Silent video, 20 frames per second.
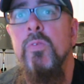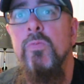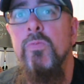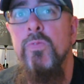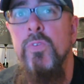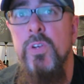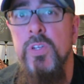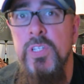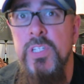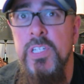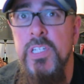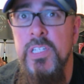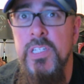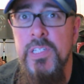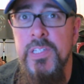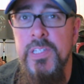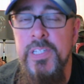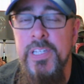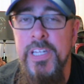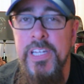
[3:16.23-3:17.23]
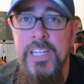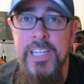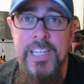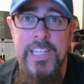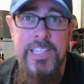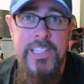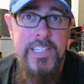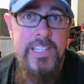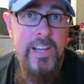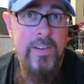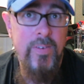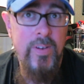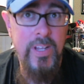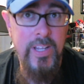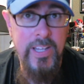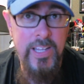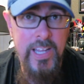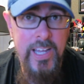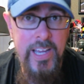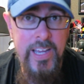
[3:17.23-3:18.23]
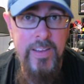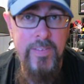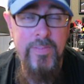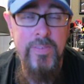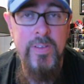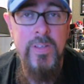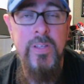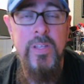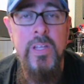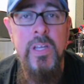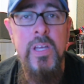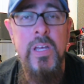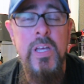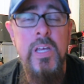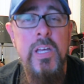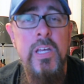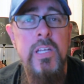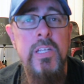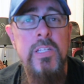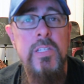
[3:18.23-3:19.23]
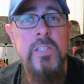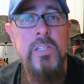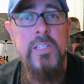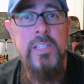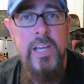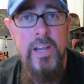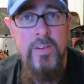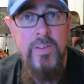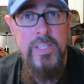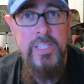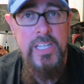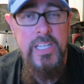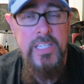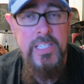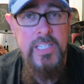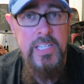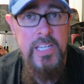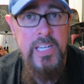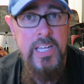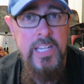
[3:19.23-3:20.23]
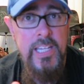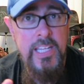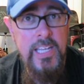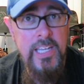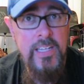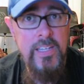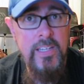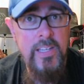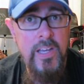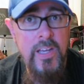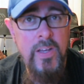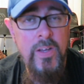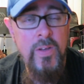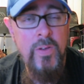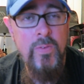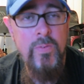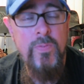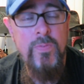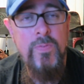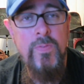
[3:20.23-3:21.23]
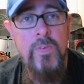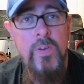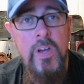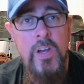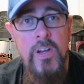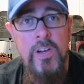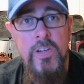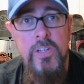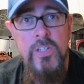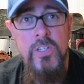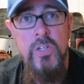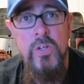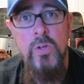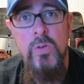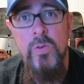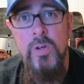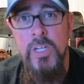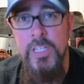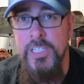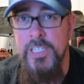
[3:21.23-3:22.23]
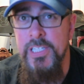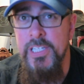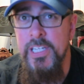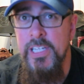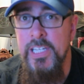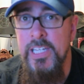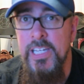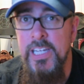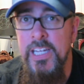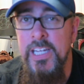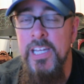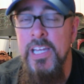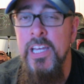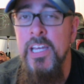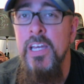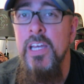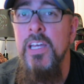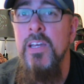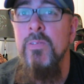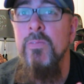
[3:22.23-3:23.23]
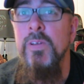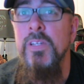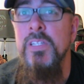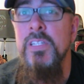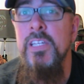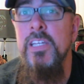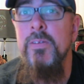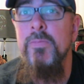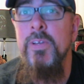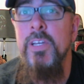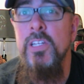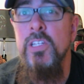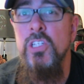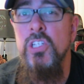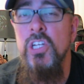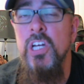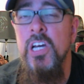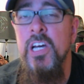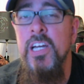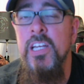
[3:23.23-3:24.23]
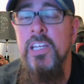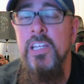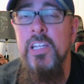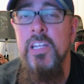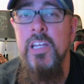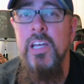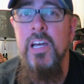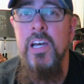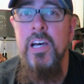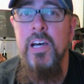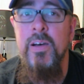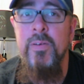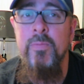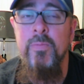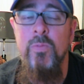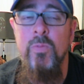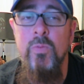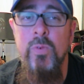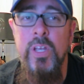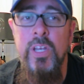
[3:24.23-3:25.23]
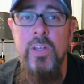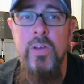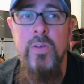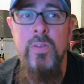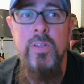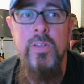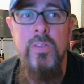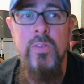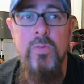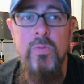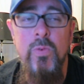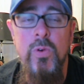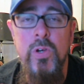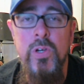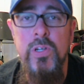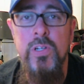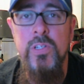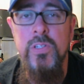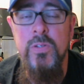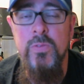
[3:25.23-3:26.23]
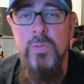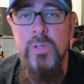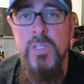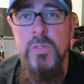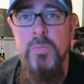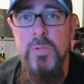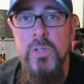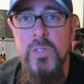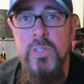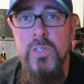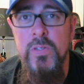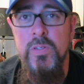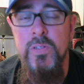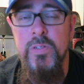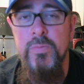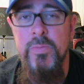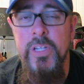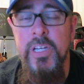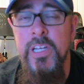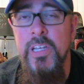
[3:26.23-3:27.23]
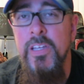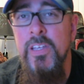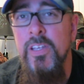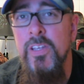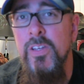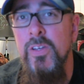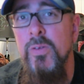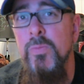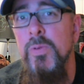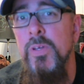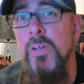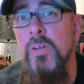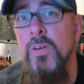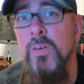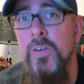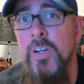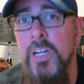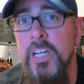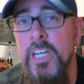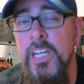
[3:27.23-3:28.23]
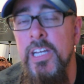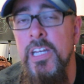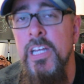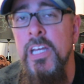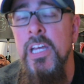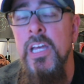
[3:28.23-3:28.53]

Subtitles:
First is Daryl alive? So Daryl Dixon, at the end of our show on Sunday, we see him get shot. We know that the words are whispered to him like, you'll be all right.